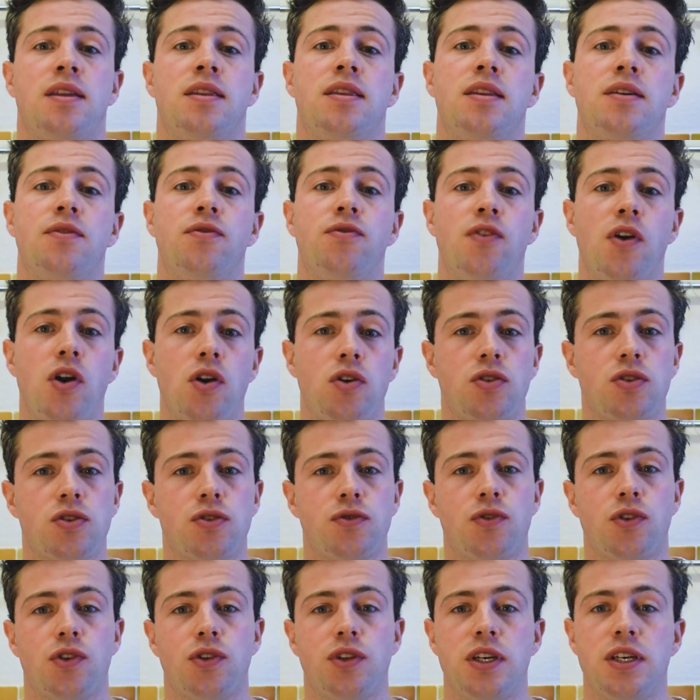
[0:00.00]
the
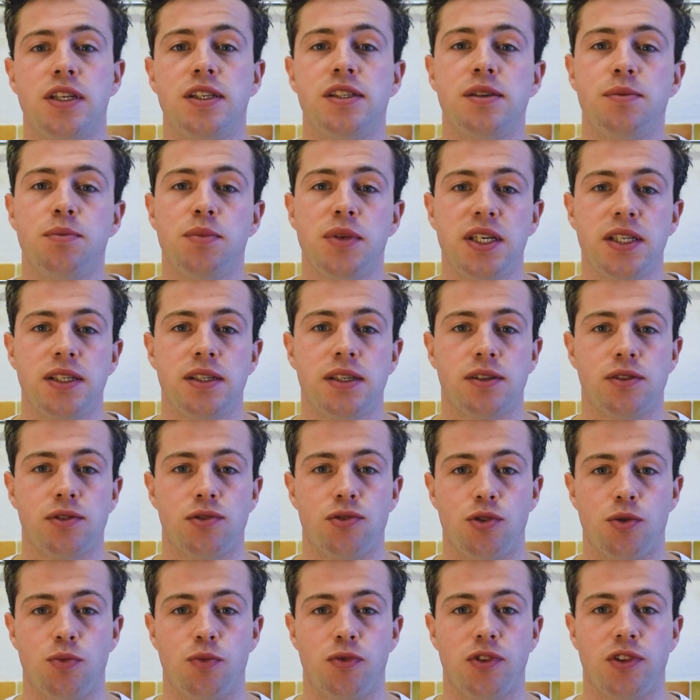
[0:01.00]
focus for the intermediate
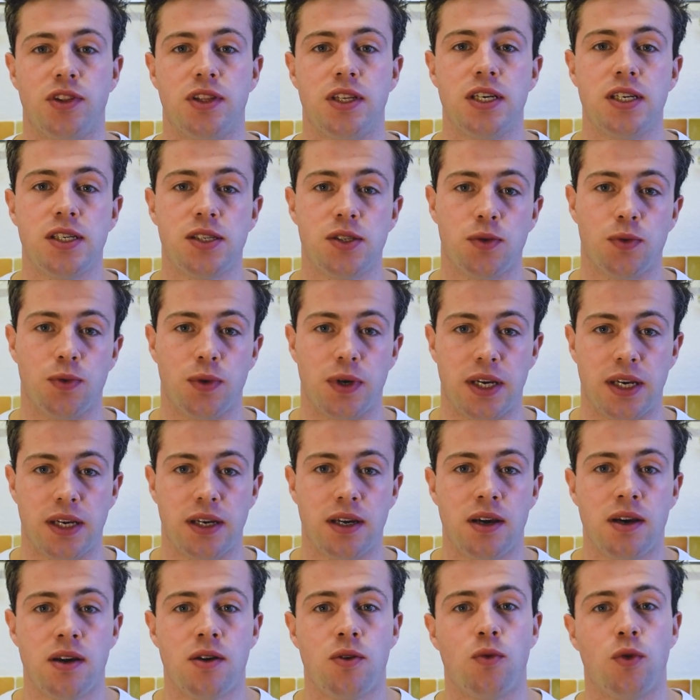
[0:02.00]
group for this
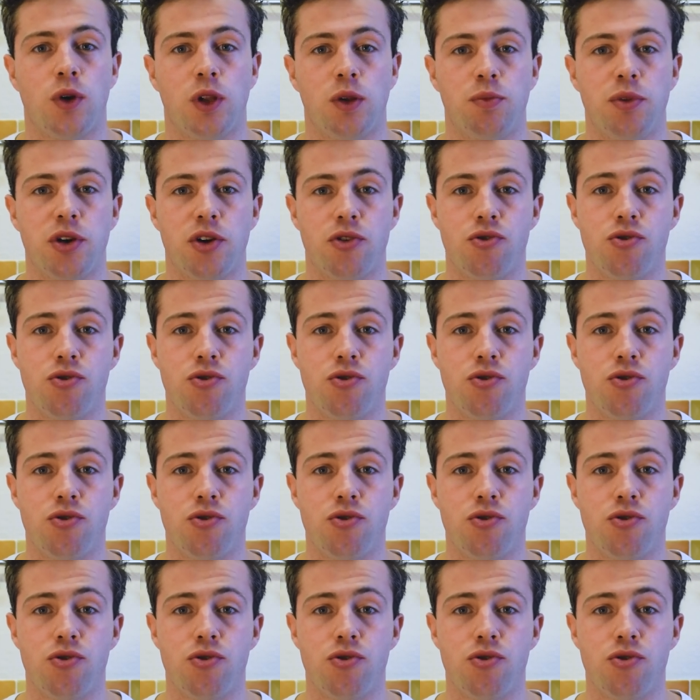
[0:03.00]
week will be